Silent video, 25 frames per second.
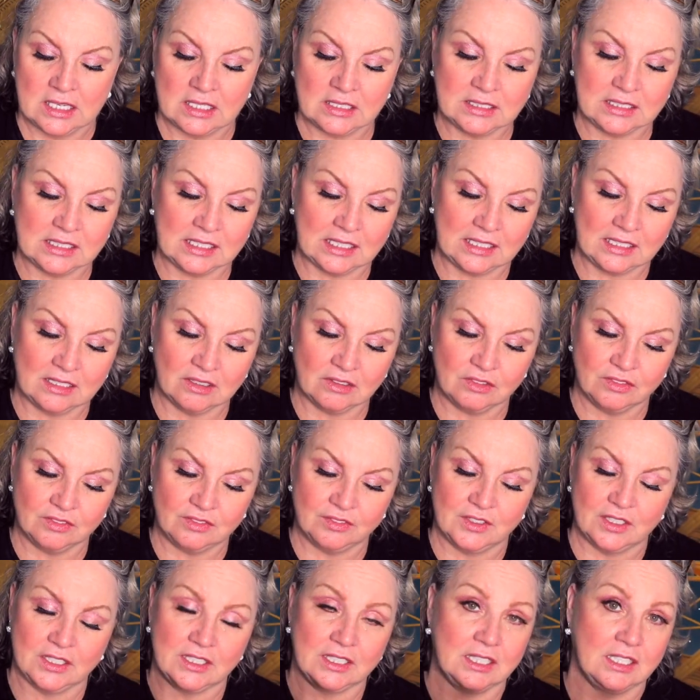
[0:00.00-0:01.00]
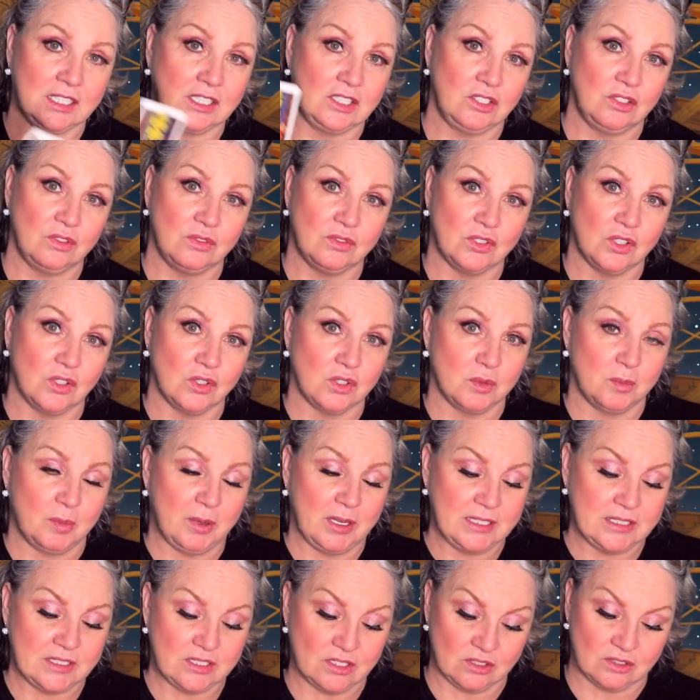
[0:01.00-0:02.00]
And clarifying it, you've got
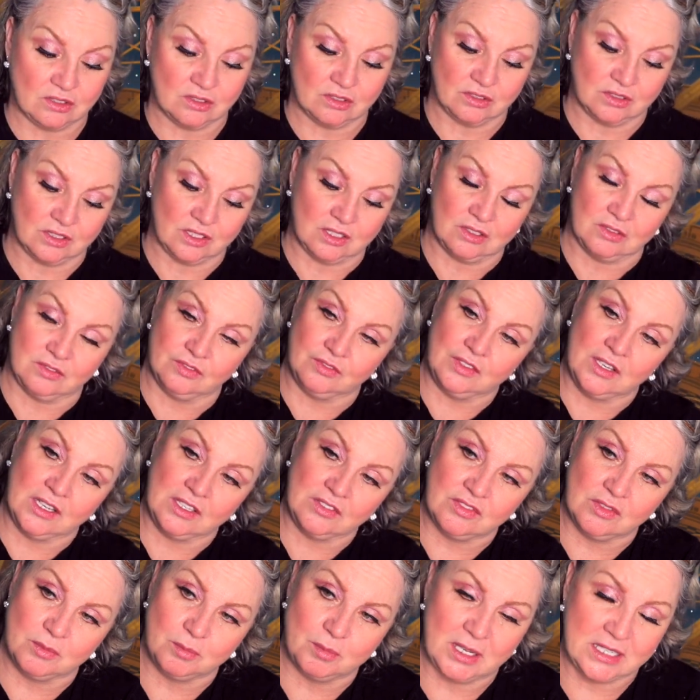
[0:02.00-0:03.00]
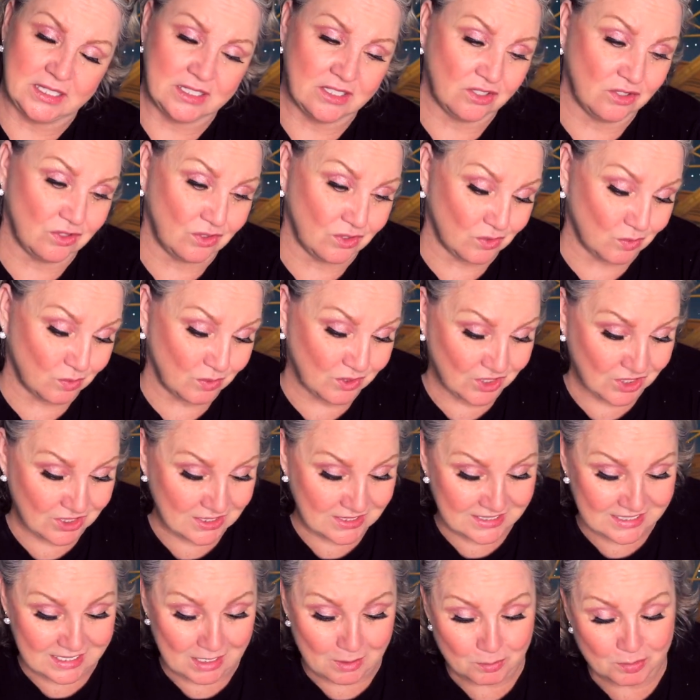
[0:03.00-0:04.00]
the Five of Pentacles, which
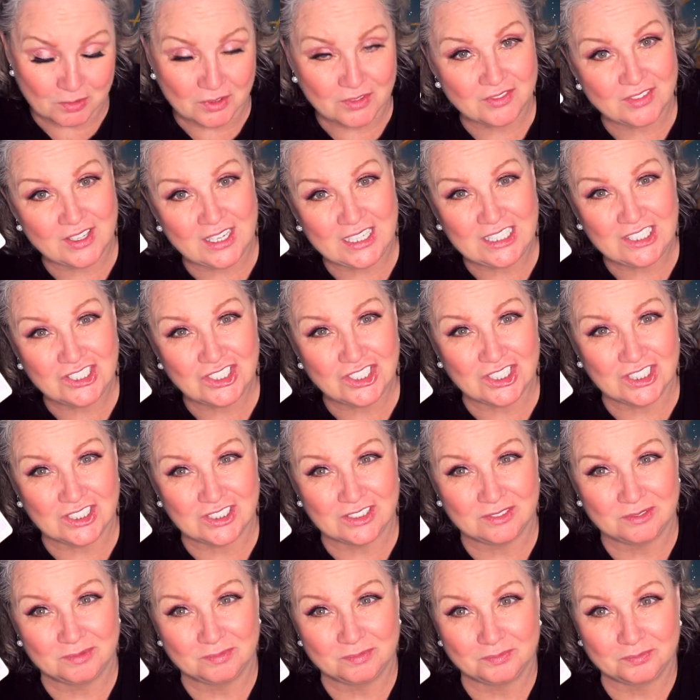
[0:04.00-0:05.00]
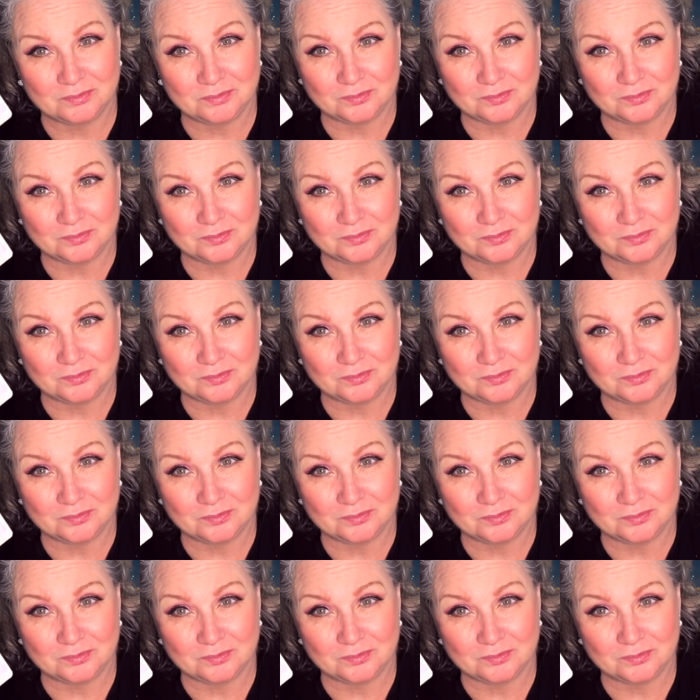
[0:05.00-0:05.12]
is deprivation.